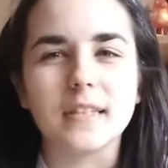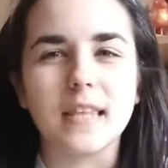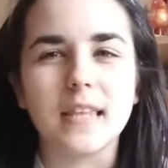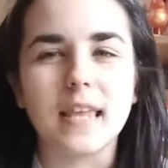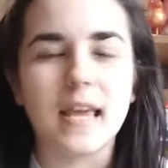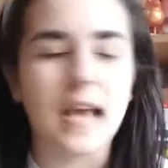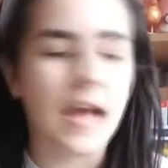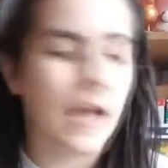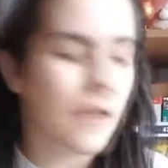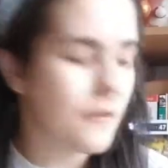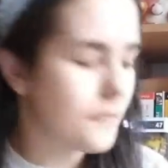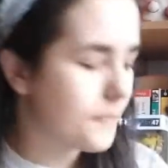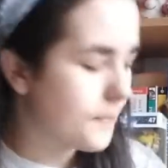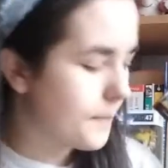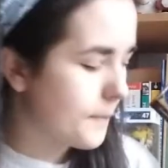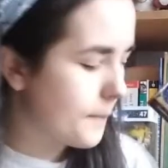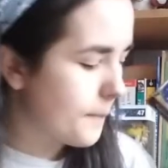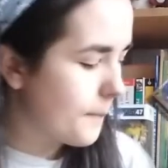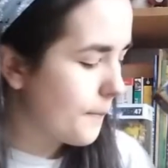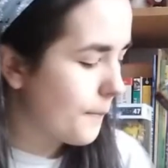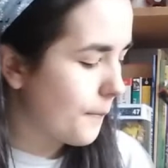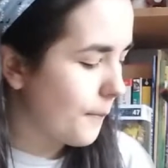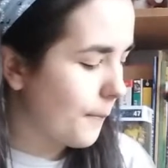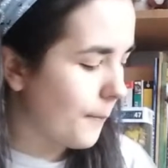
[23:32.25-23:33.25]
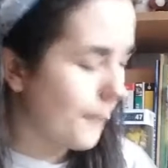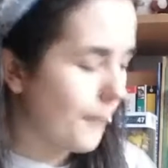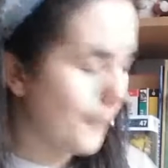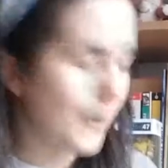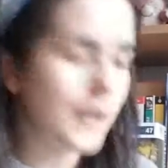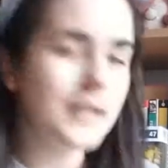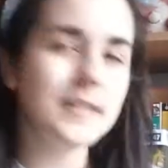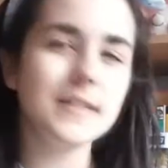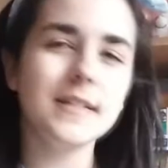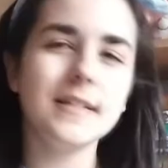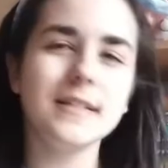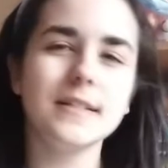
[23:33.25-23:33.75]
Like I
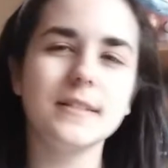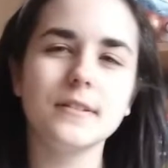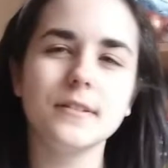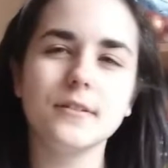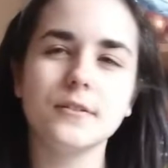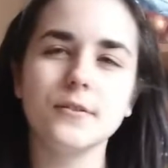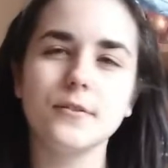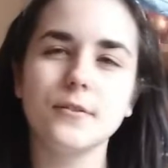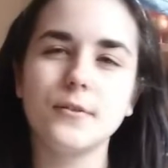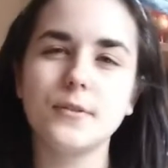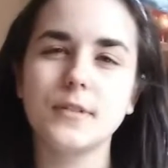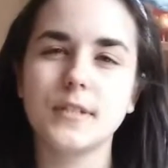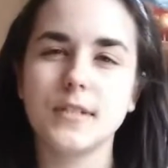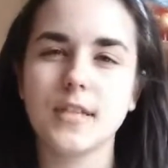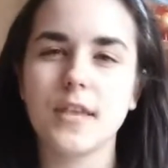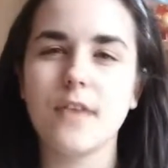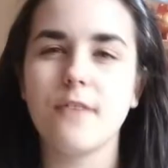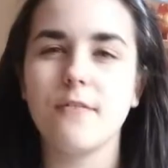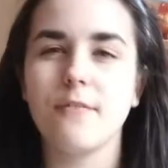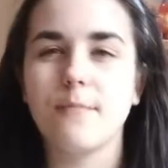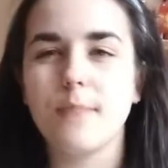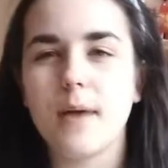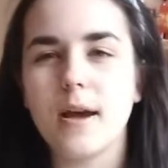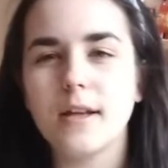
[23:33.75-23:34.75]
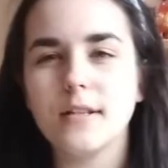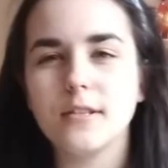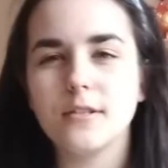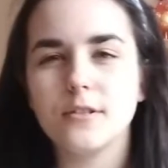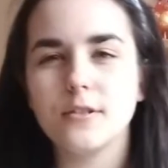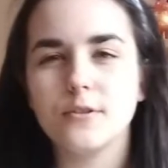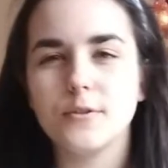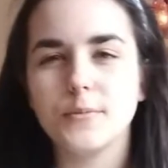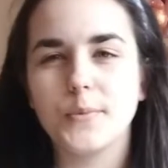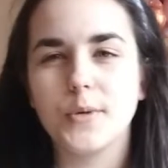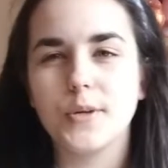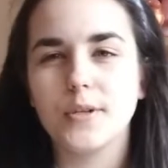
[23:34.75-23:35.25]
wanted to save money
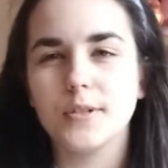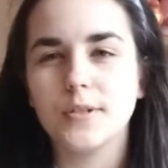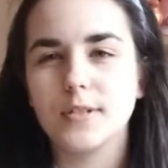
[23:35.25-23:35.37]
to buy